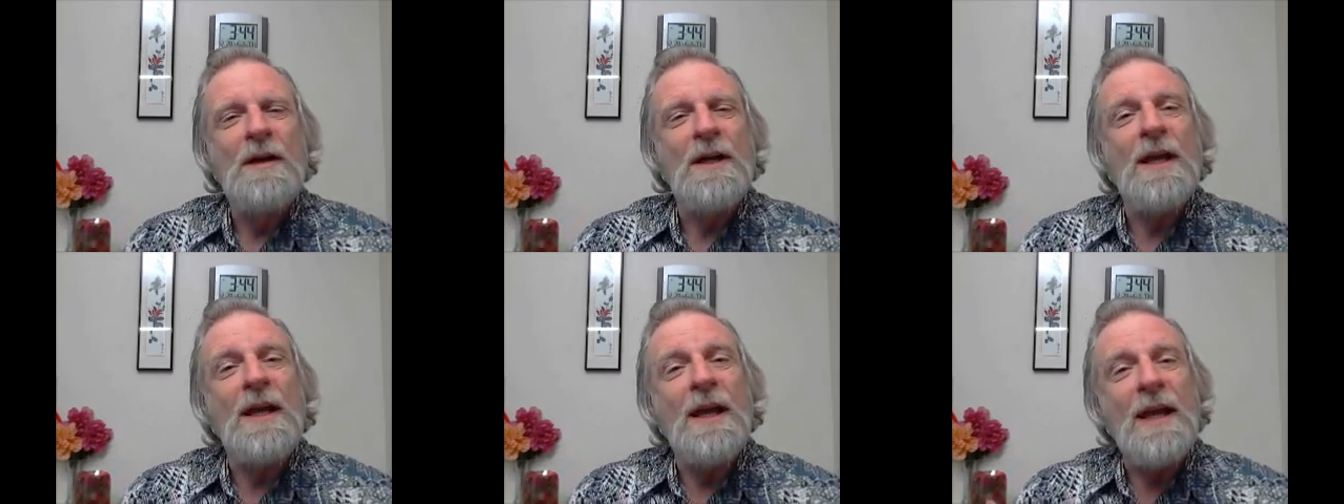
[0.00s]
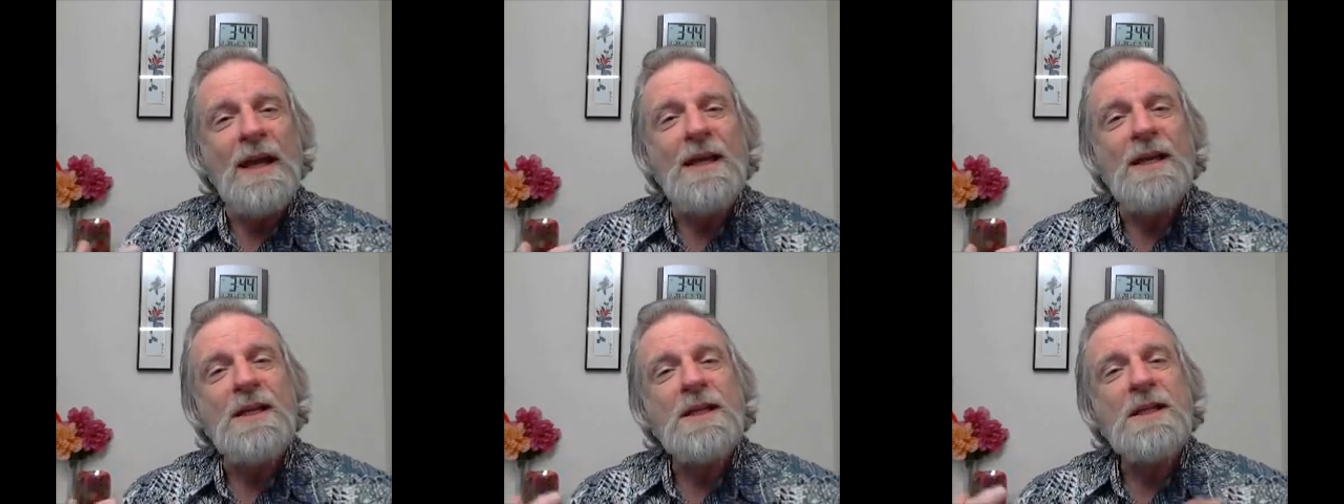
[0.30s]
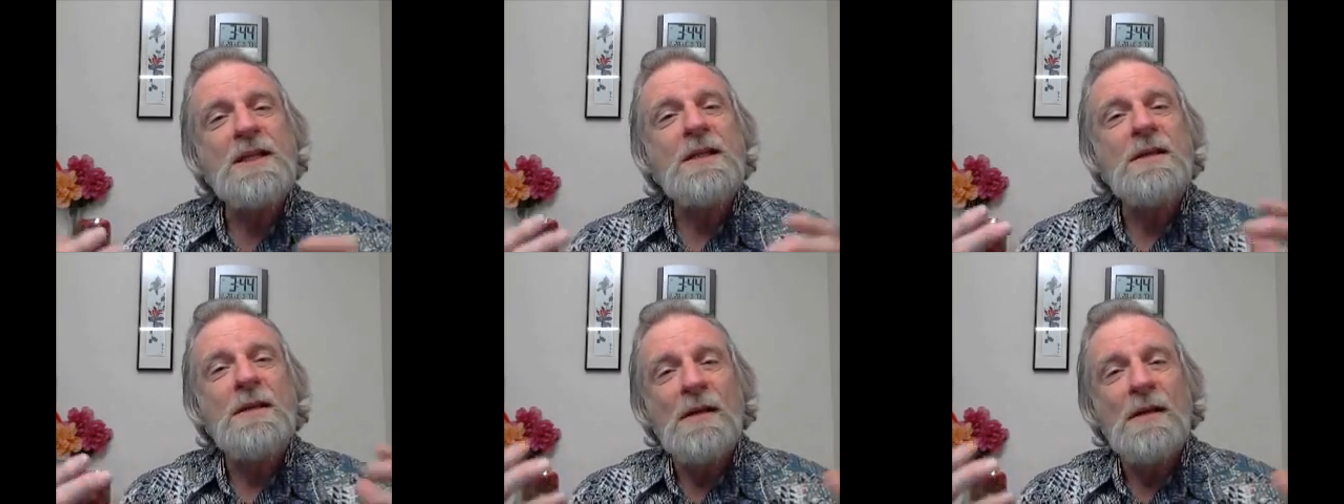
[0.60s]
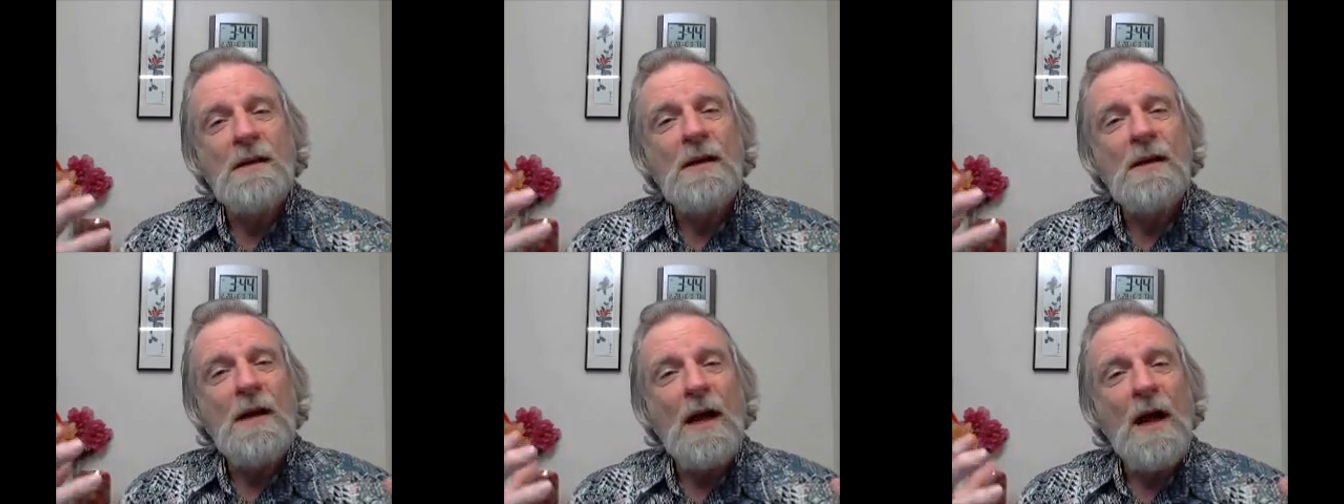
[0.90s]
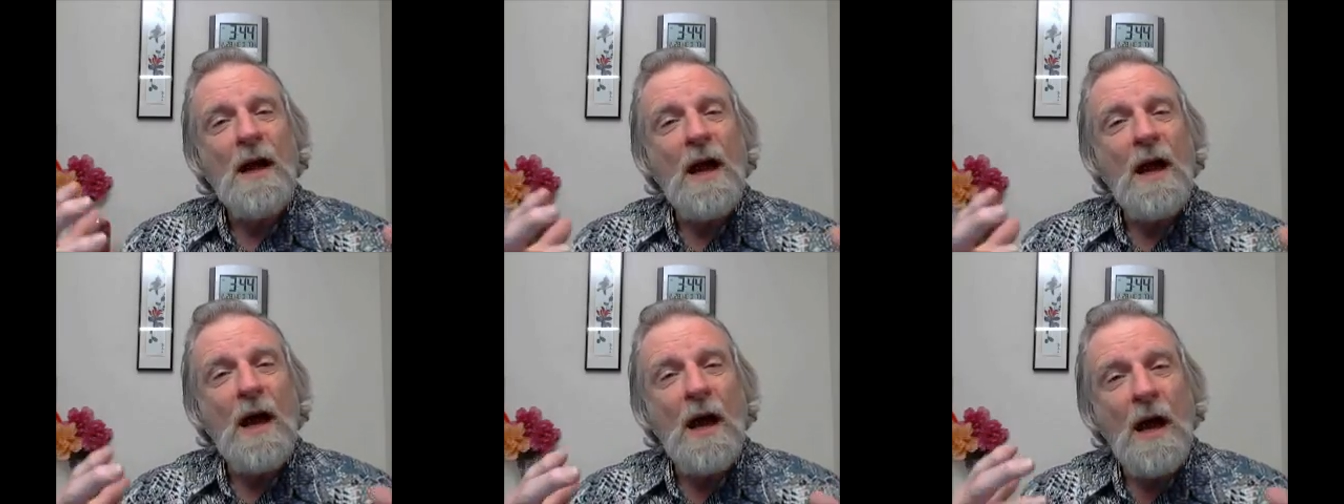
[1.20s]
is
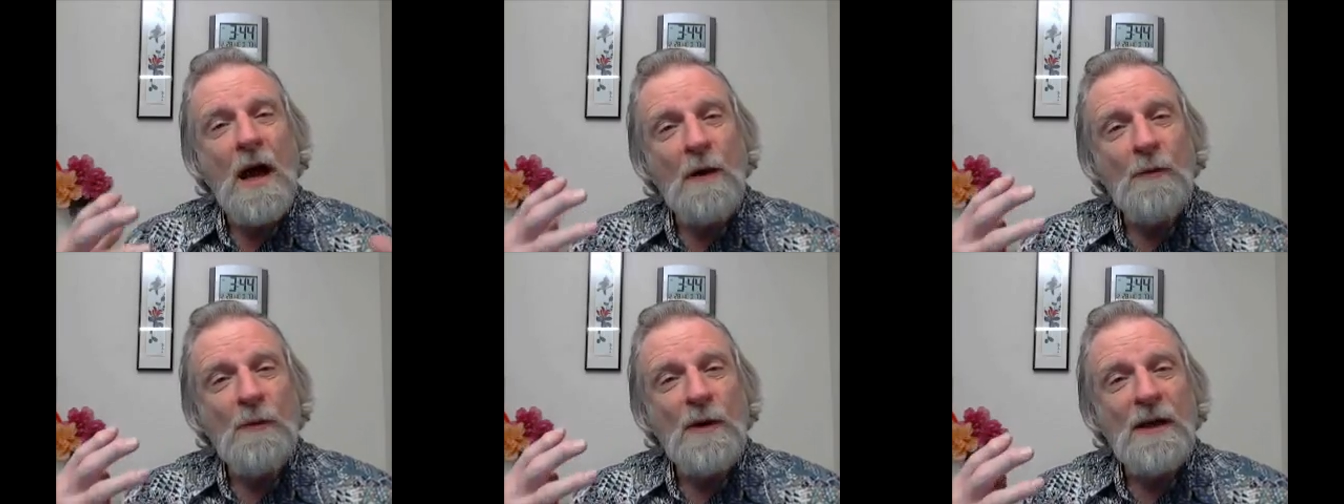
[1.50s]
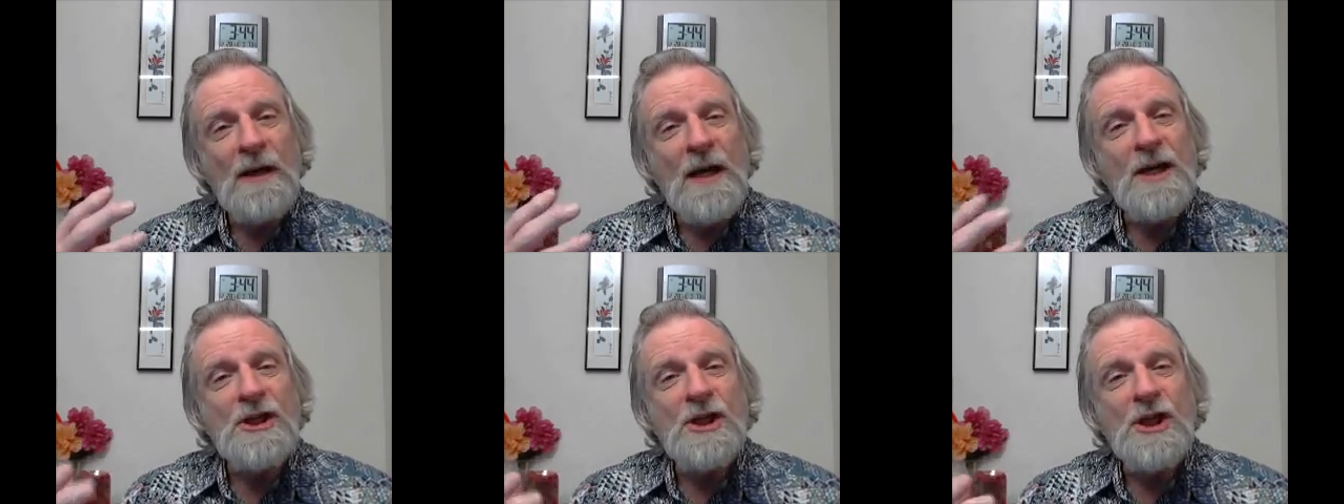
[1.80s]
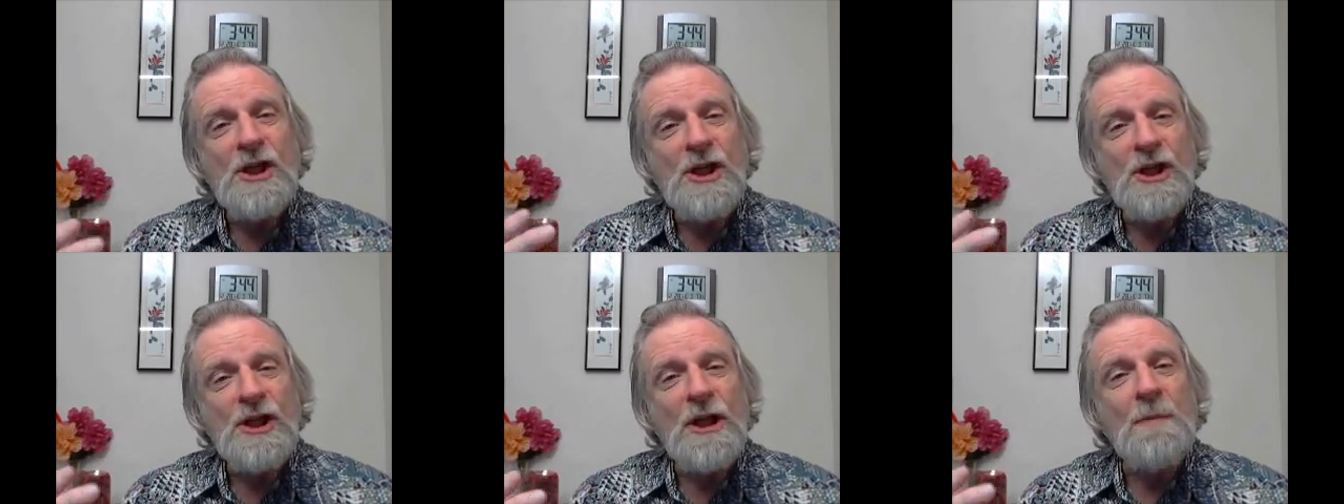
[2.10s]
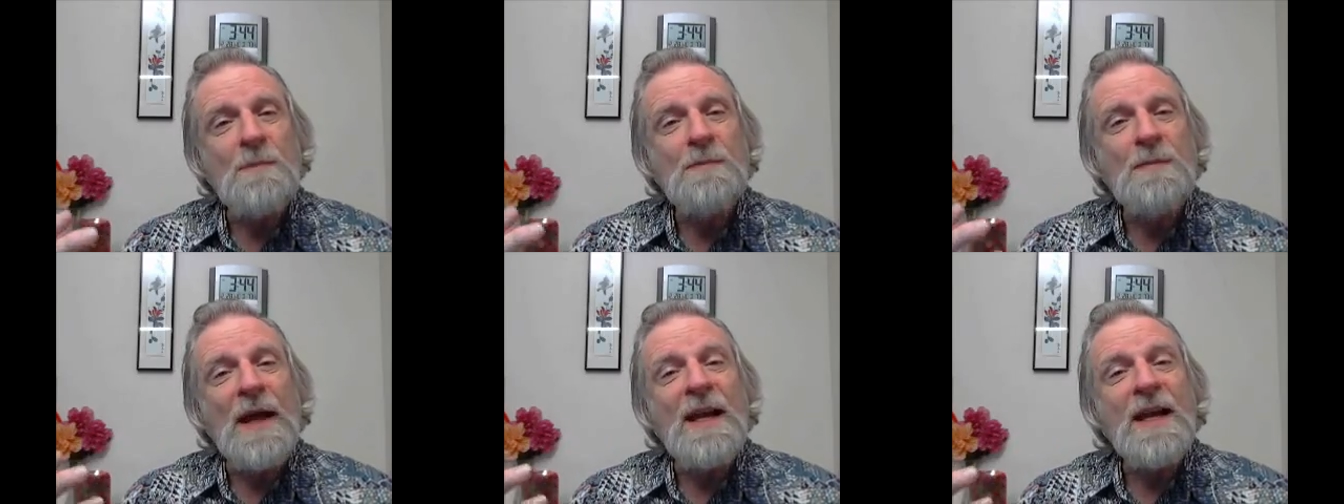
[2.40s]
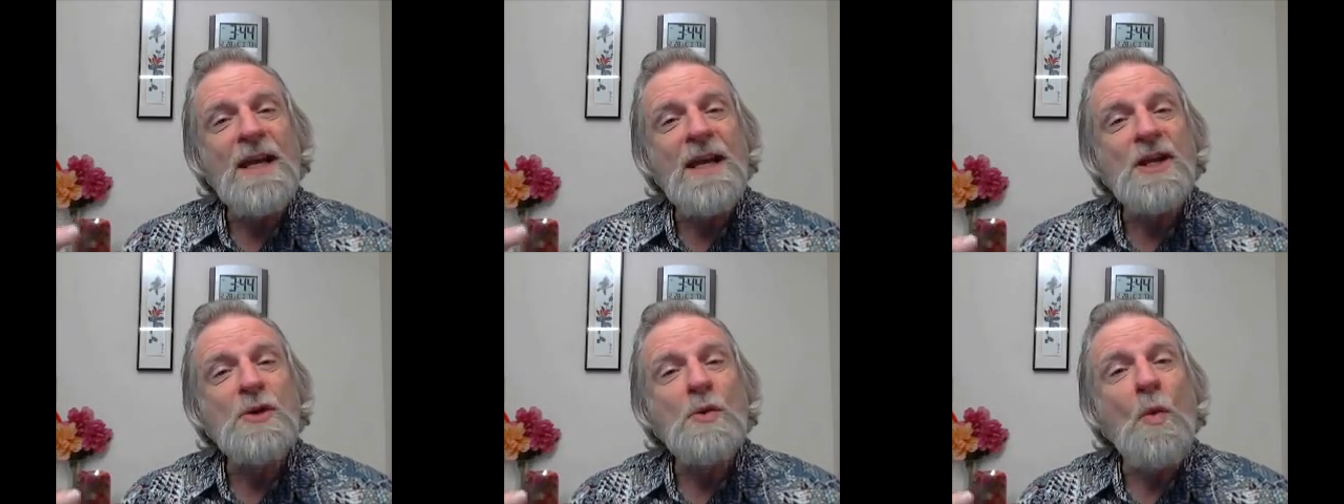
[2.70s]
a relationship that
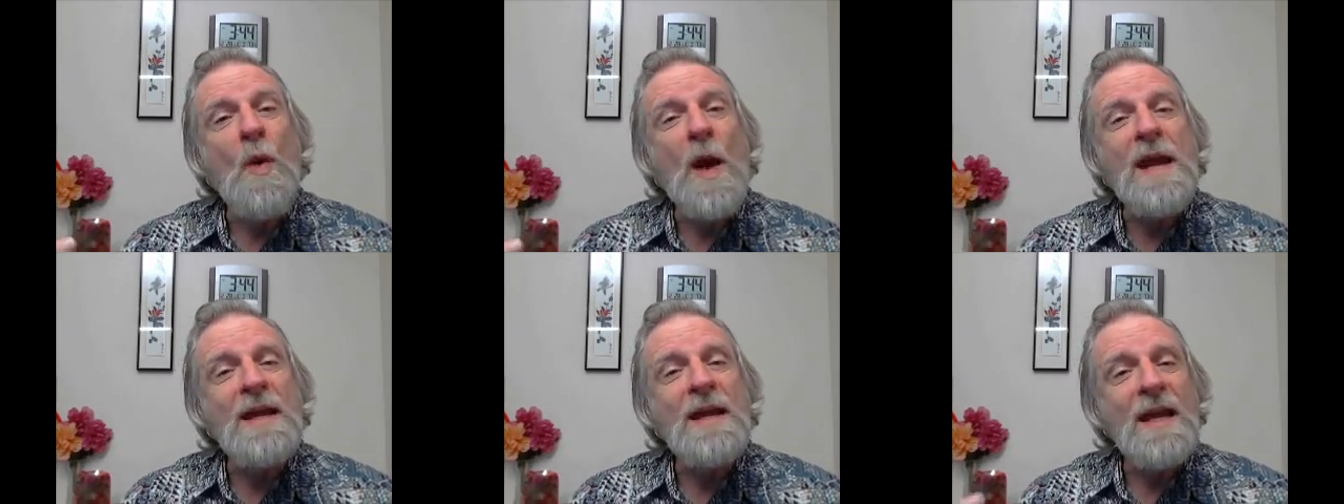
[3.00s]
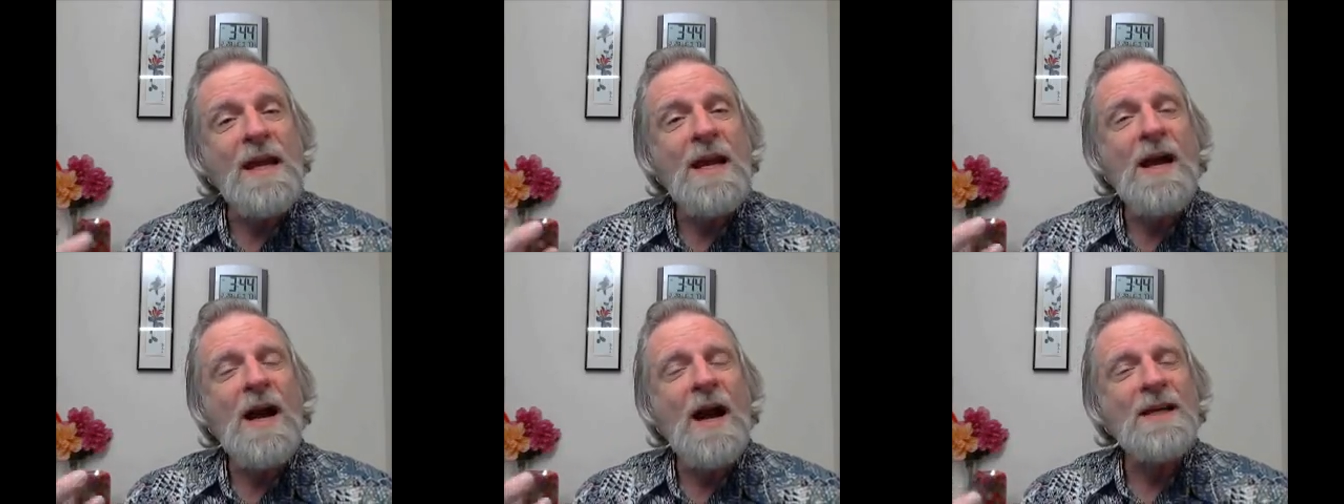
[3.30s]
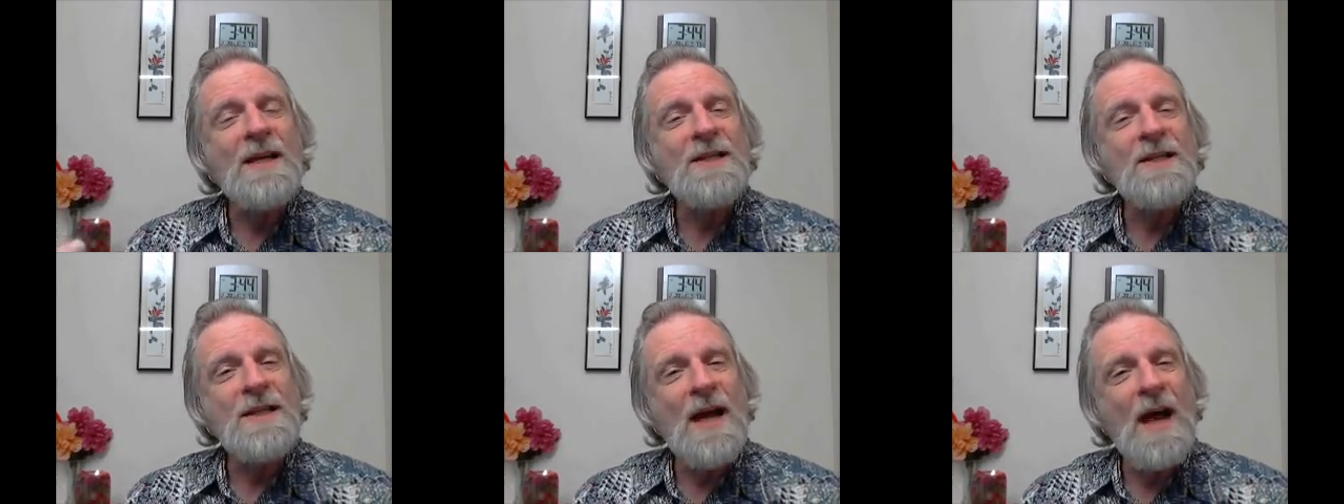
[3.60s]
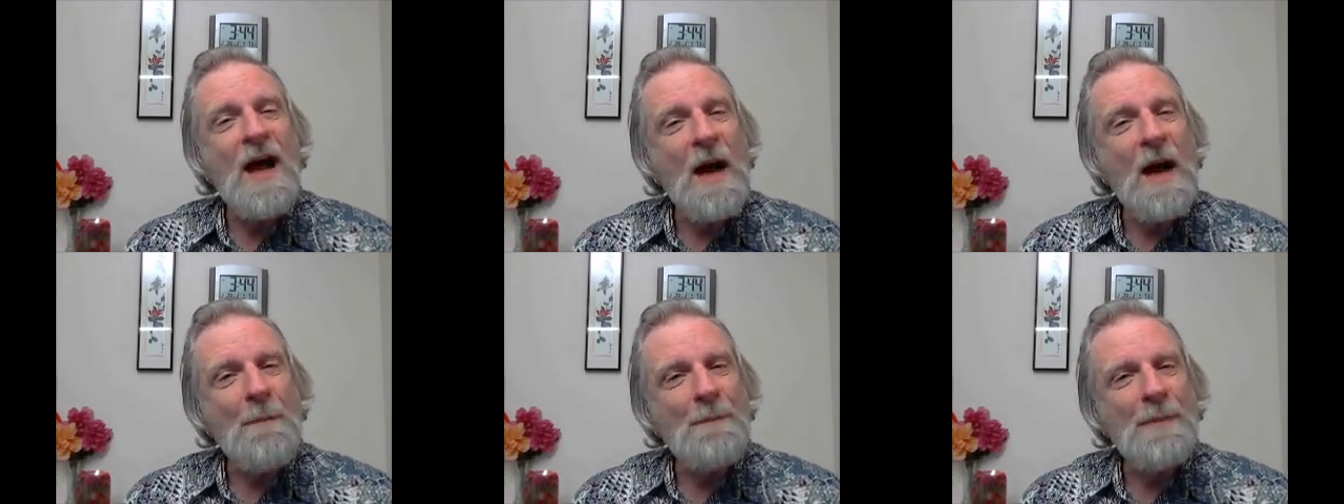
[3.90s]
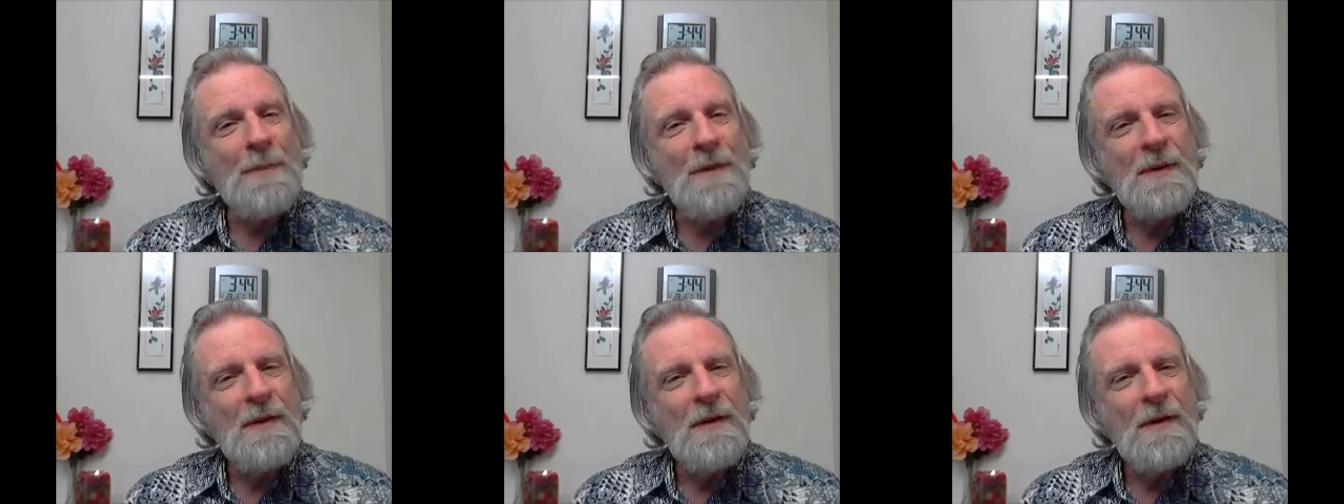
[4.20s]
is waking us
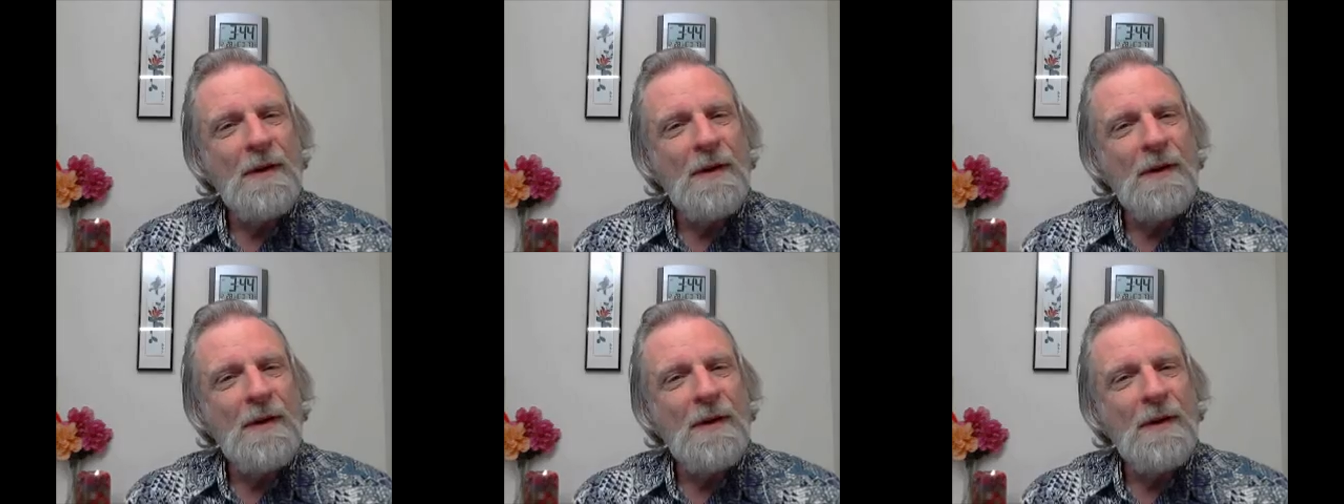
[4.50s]
up.